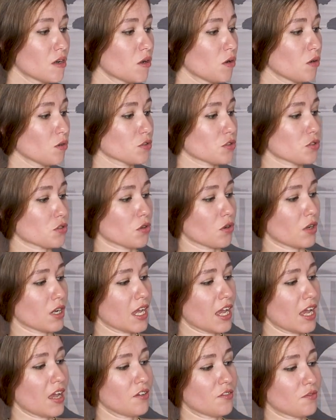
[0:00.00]
Also,
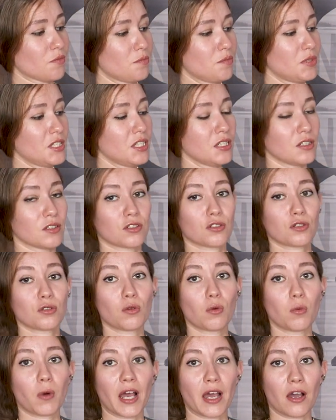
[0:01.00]

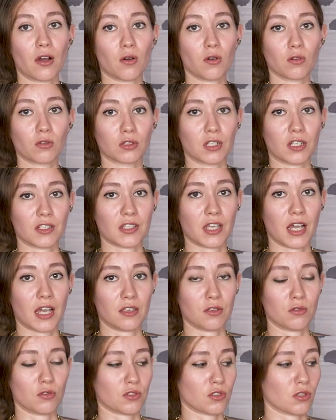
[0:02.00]
FP2 wire holders are
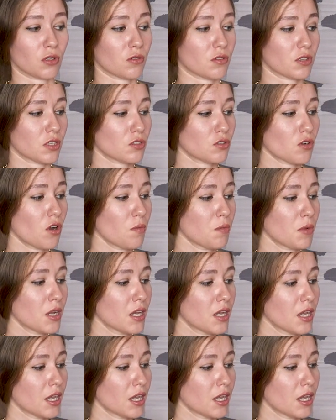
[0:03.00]
used on the top,